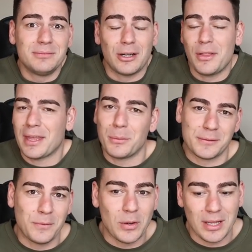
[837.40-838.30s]
I don't think it
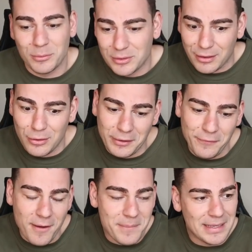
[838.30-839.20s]
was forty. It was like
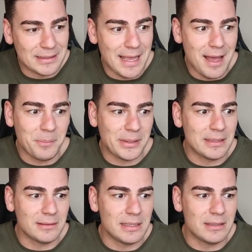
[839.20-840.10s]
thirty-five metres out, but
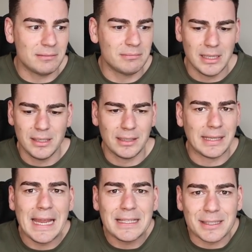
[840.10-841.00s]
he, he
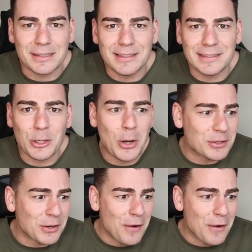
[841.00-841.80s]
kicked it and turned it